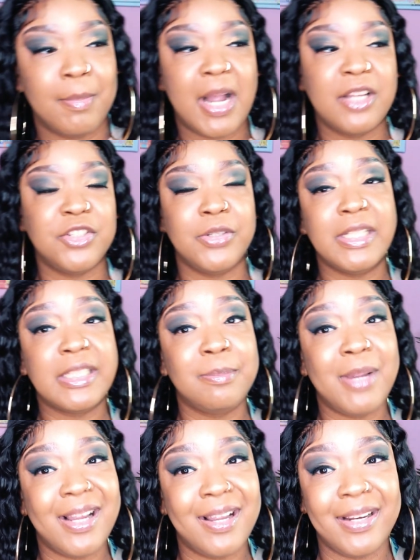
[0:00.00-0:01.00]
Mind you, this
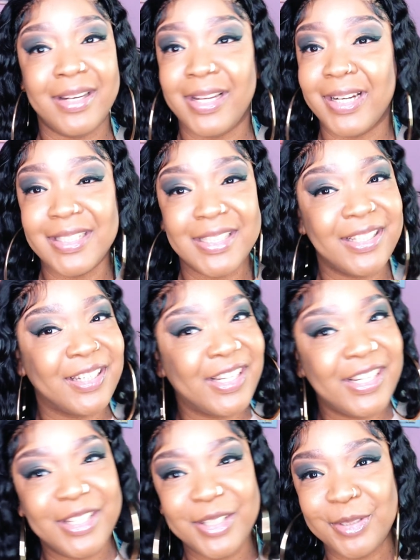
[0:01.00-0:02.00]
man, he doesn't
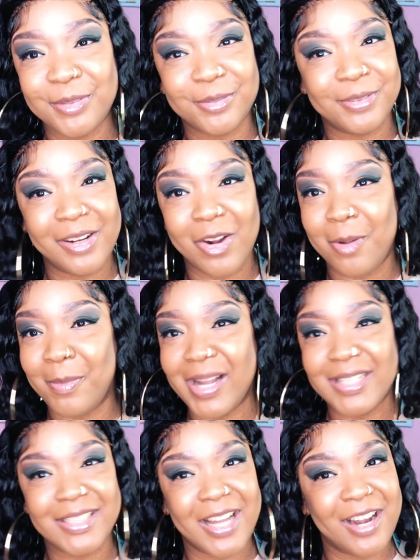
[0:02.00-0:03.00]
live on
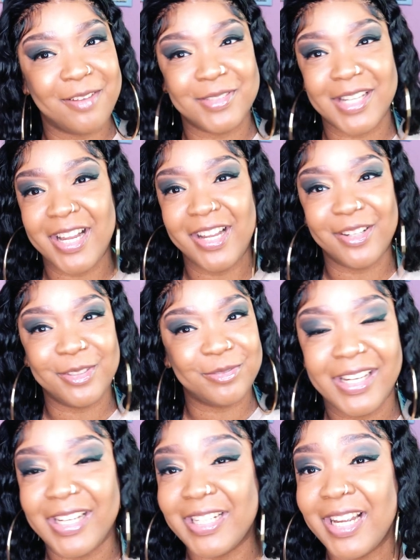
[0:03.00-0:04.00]
my side of
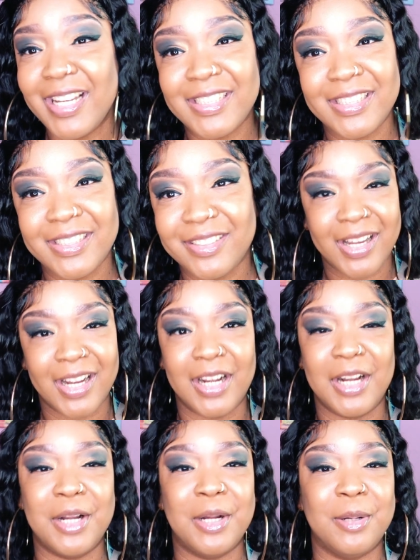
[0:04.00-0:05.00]
town. He doesn't.
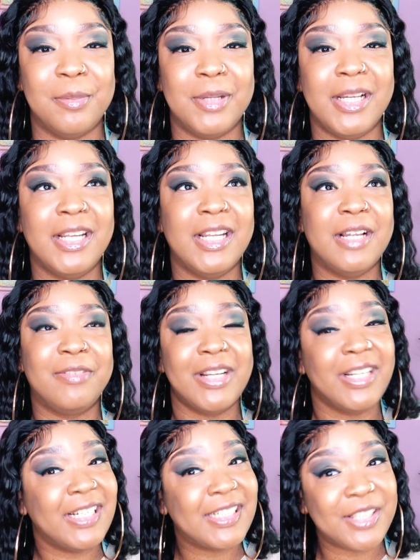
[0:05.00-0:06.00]
Um, he lived
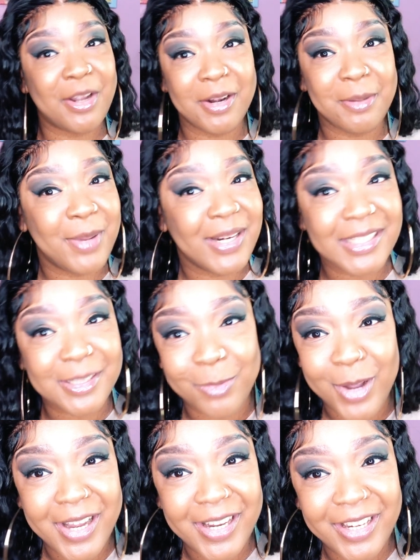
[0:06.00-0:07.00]
at least 30 minutes
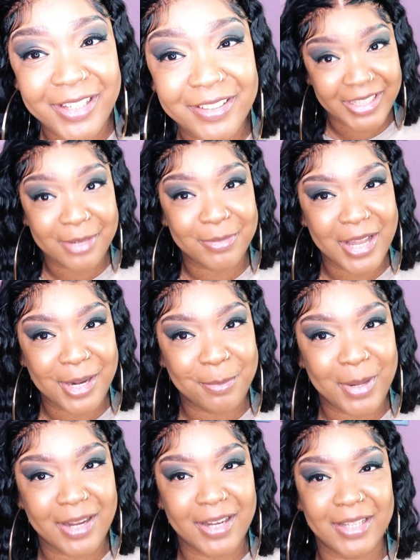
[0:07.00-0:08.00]
away. Keep that in
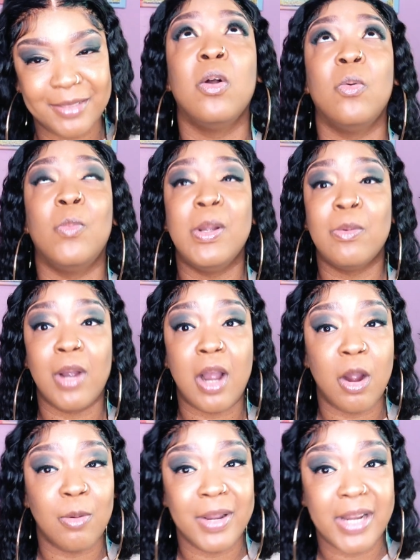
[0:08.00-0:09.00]
mind. We were
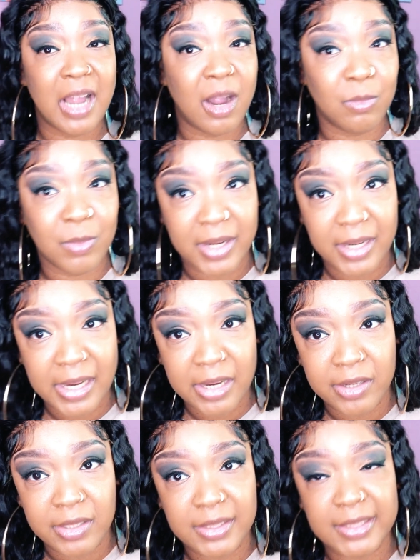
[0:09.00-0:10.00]
already out running
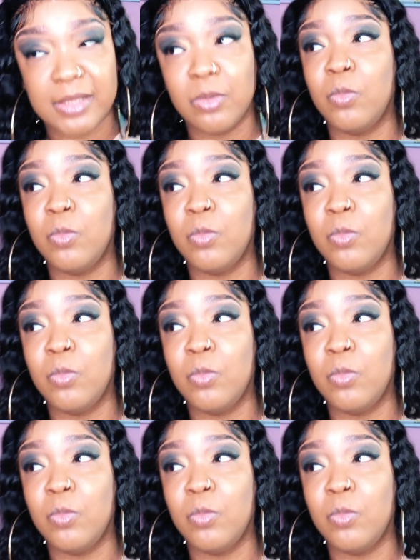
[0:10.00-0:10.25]
errands.